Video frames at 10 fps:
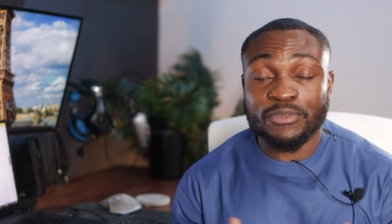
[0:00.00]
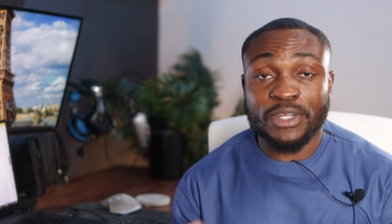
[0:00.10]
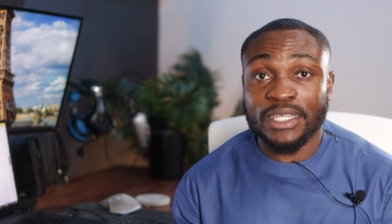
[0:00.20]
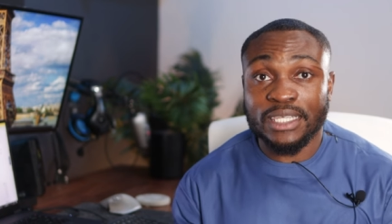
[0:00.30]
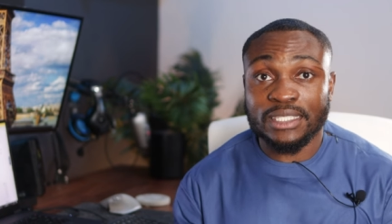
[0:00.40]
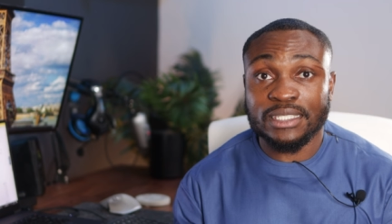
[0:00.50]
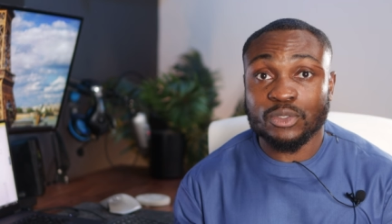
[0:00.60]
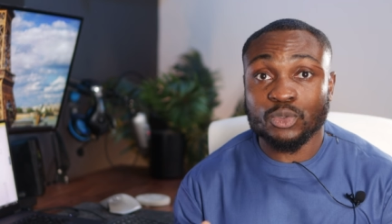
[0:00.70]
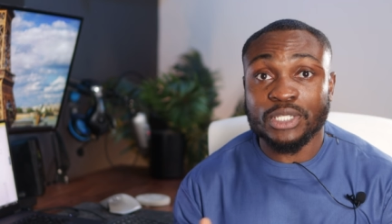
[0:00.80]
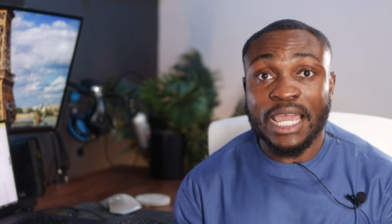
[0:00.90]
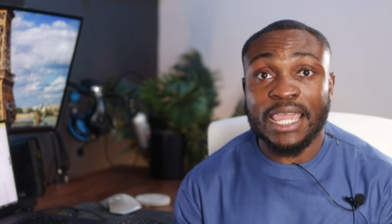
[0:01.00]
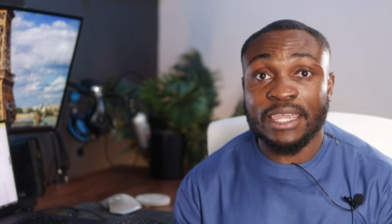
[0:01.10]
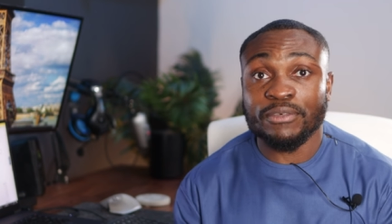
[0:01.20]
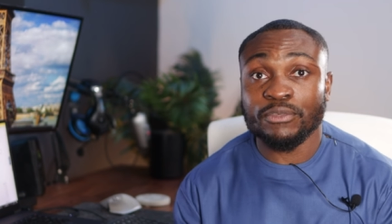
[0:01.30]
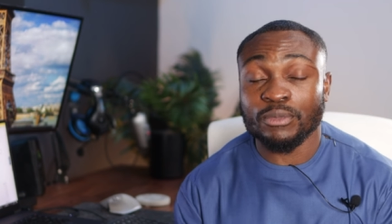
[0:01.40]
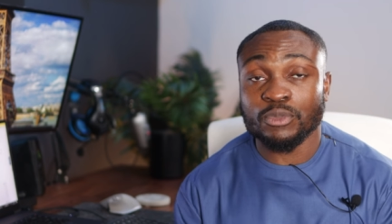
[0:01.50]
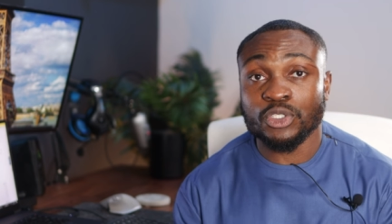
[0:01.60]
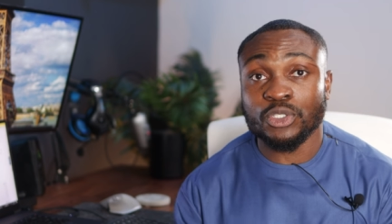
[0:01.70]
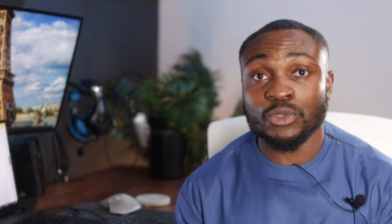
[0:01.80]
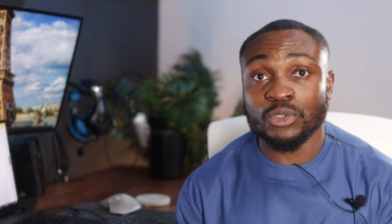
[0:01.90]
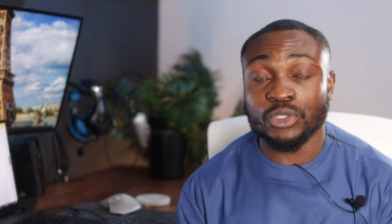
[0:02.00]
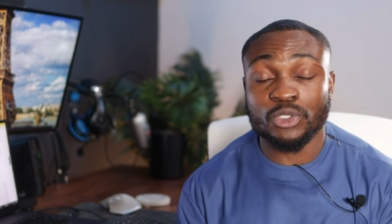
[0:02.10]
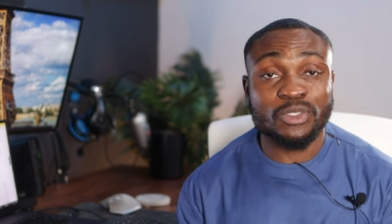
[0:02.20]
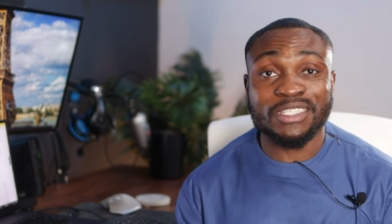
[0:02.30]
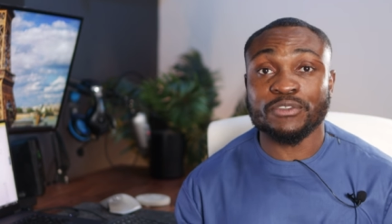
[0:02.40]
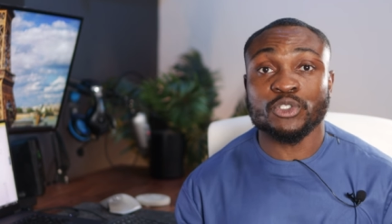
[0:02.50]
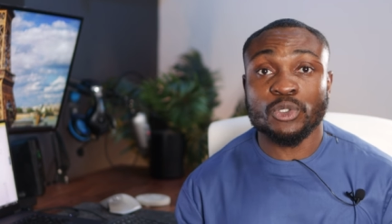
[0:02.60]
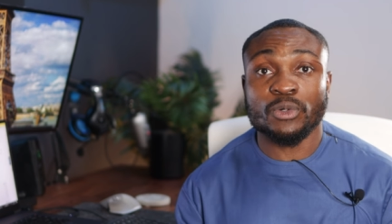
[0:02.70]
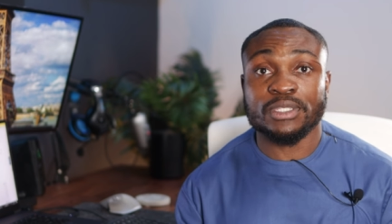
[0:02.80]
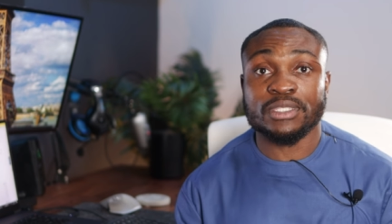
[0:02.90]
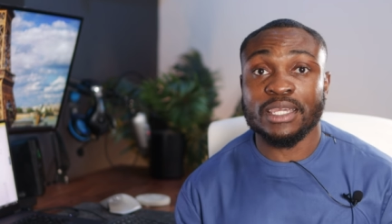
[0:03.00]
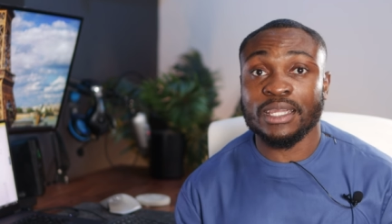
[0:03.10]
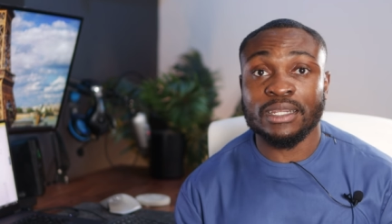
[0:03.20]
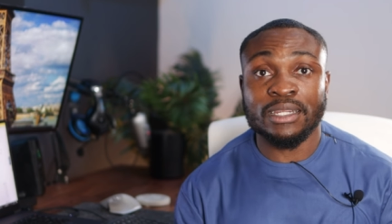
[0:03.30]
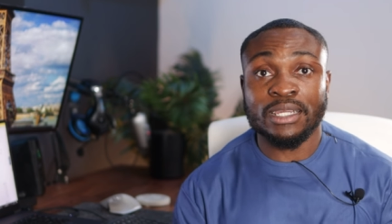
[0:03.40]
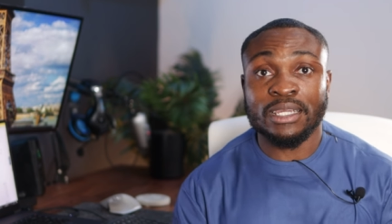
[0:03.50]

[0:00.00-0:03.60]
It's very easy to die from CO2. You won't even know it's there.